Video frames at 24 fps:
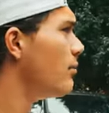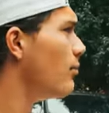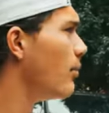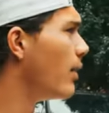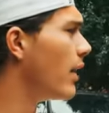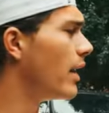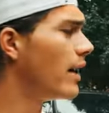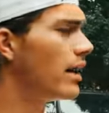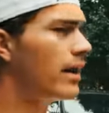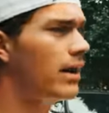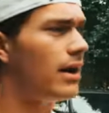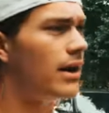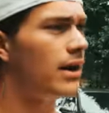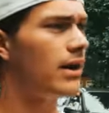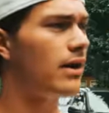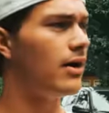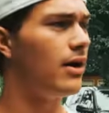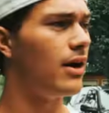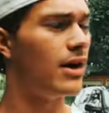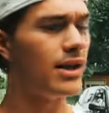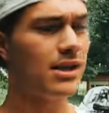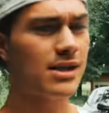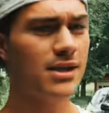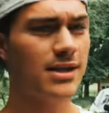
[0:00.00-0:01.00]
But
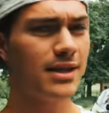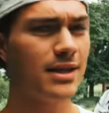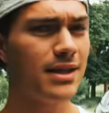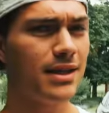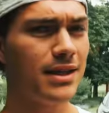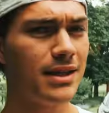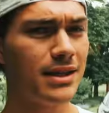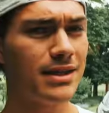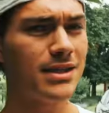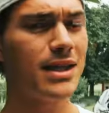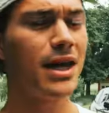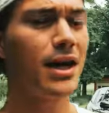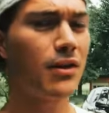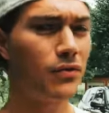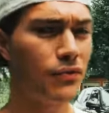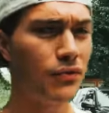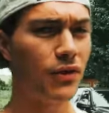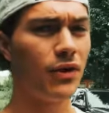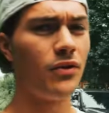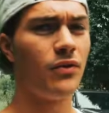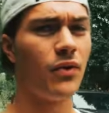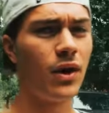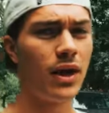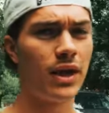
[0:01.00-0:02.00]
honestly, it's kind of
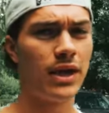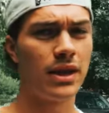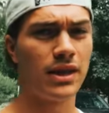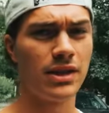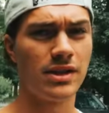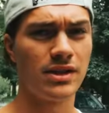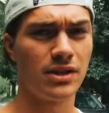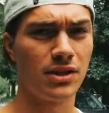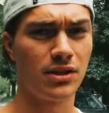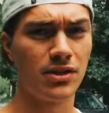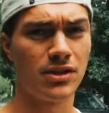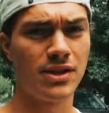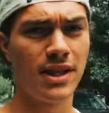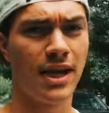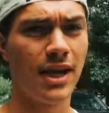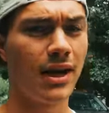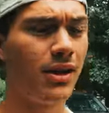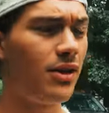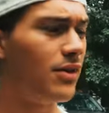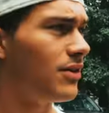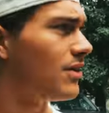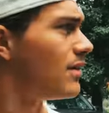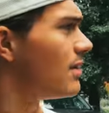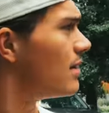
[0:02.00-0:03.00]
fun running in this little
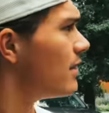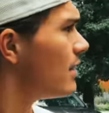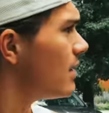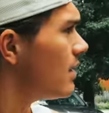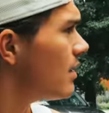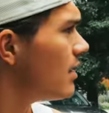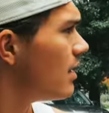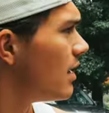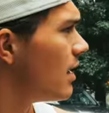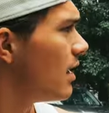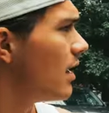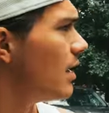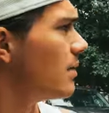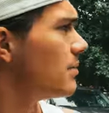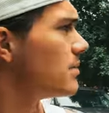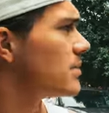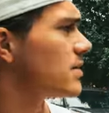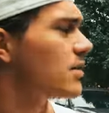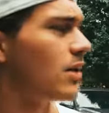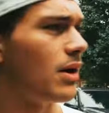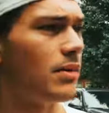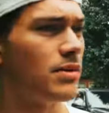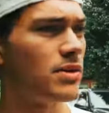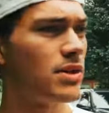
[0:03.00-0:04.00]
town. Um,
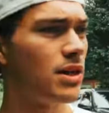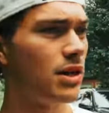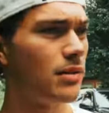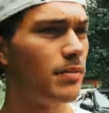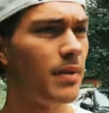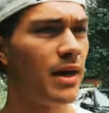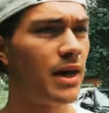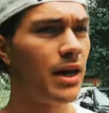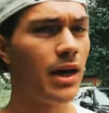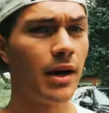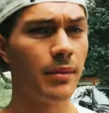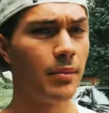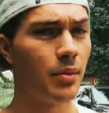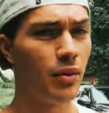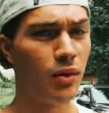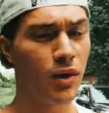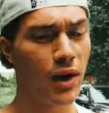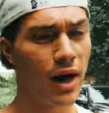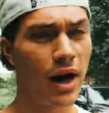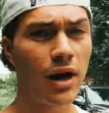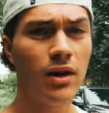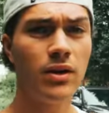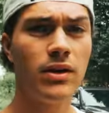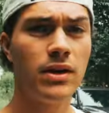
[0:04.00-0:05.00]
so I'm just gonna make up a
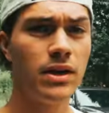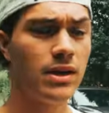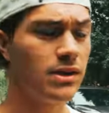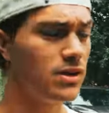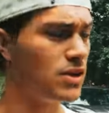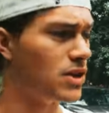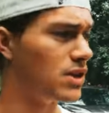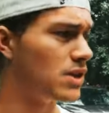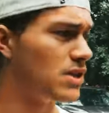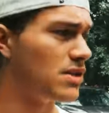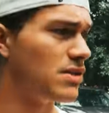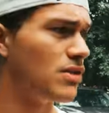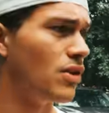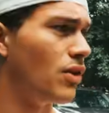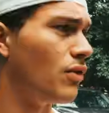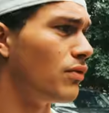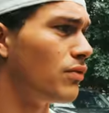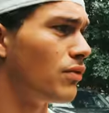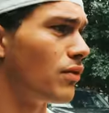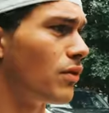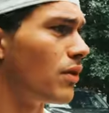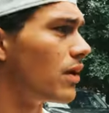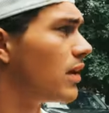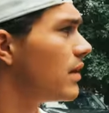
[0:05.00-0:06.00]
route and just go
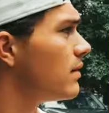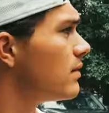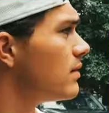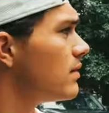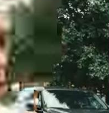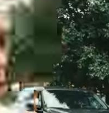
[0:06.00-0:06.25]
for it.